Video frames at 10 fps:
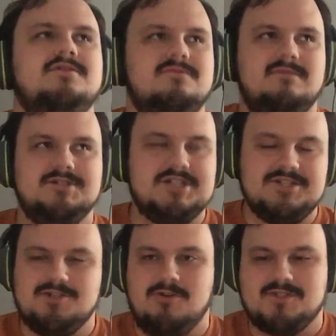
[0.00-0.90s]
and she
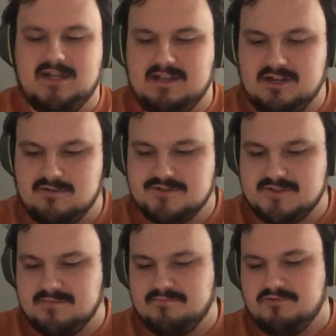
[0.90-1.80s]
shows on here with
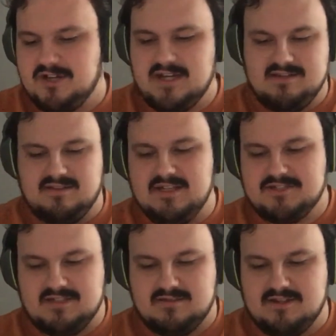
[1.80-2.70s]
some pretty
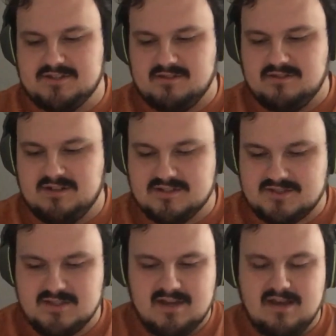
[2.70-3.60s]
decent, nice lyrics